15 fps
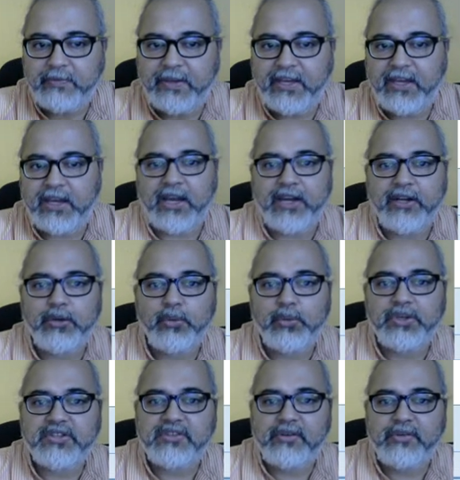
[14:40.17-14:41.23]
A, I2
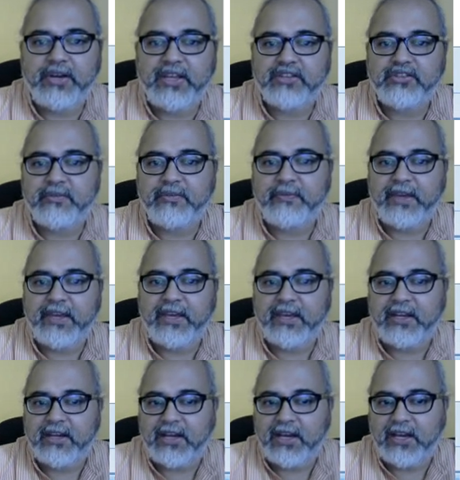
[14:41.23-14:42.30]
is the trace of A,
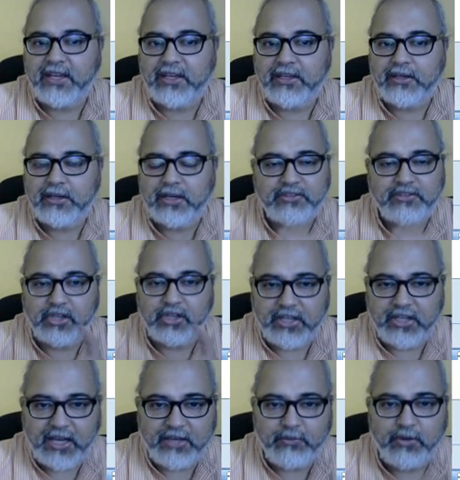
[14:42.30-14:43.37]
and
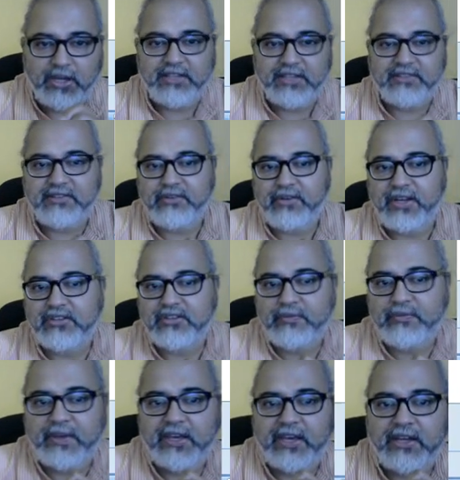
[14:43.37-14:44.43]
I1 is the trace
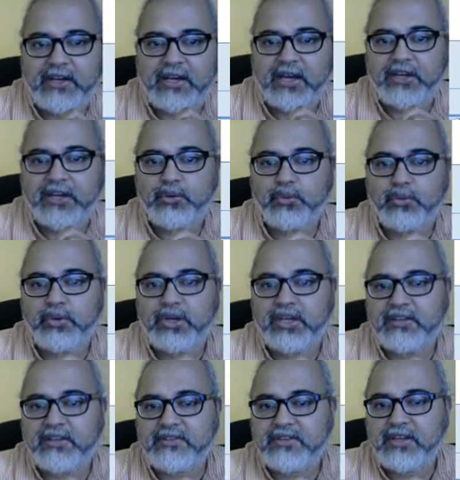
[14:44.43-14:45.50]
of A, and I2
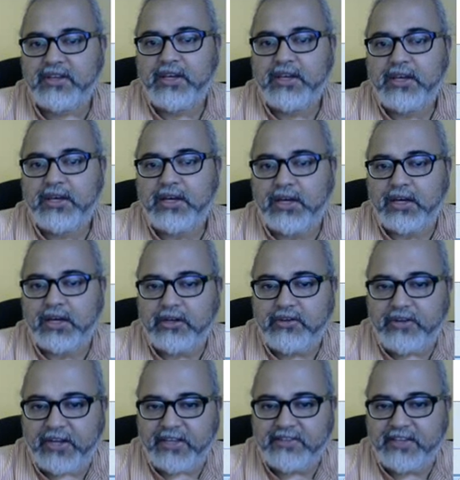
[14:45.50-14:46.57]
is
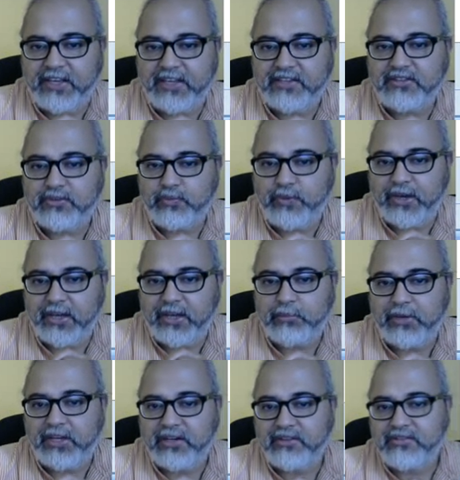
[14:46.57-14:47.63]
trace A square
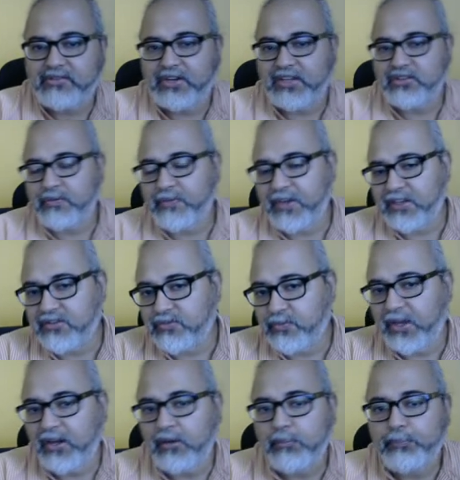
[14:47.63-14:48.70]
minus trace of A
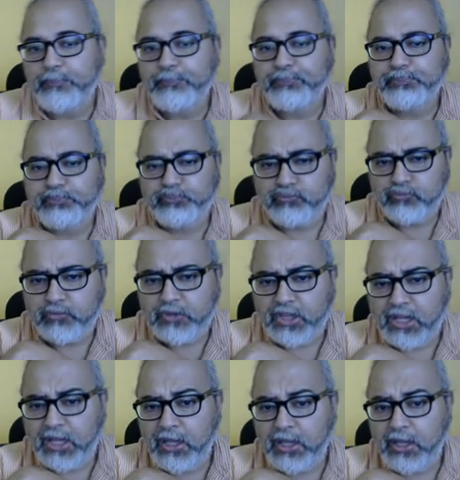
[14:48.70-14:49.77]
square.
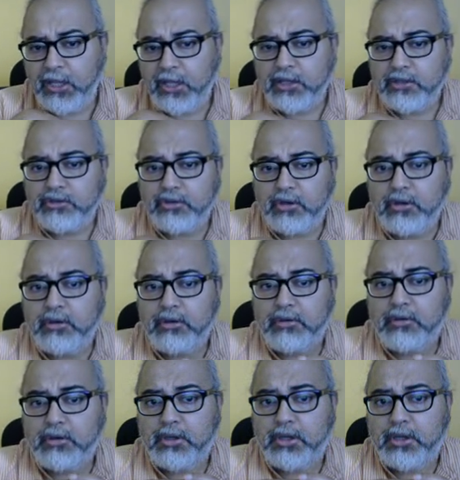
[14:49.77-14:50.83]
So
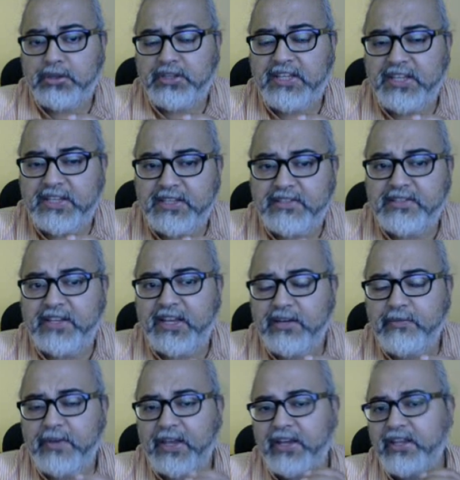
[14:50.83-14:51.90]
these
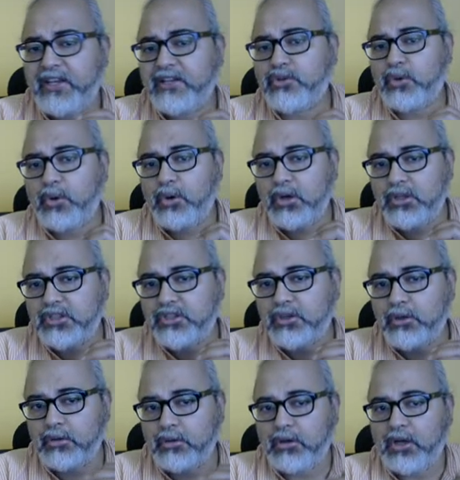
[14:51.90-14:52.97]
invariants
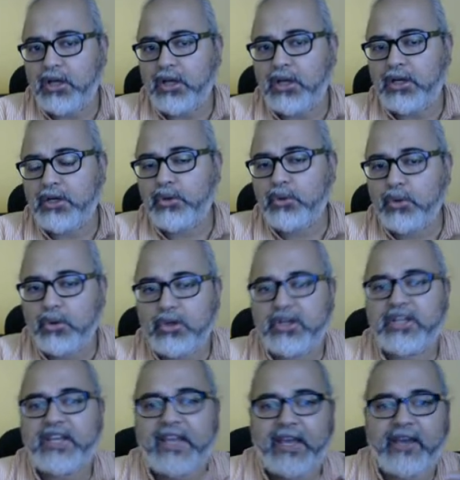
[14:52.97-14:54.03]
also
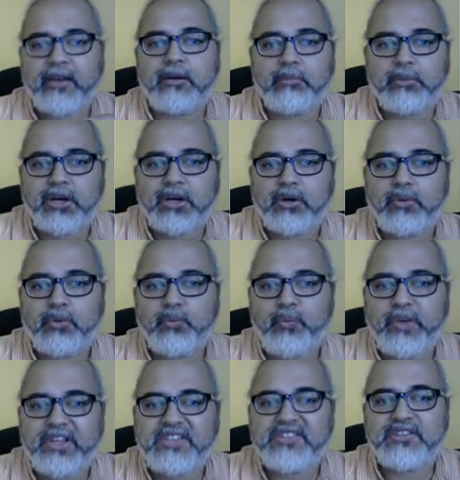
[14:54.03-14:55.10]
don't care about
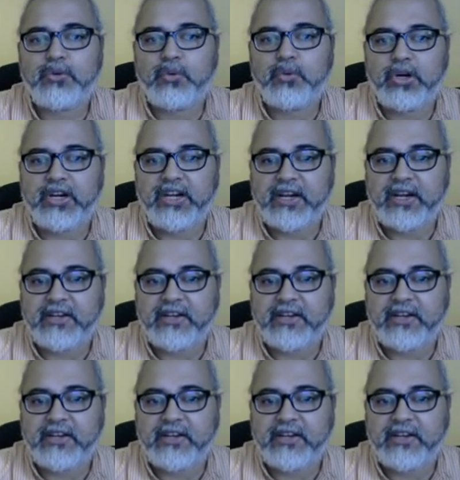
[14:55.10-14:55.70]
which coordinate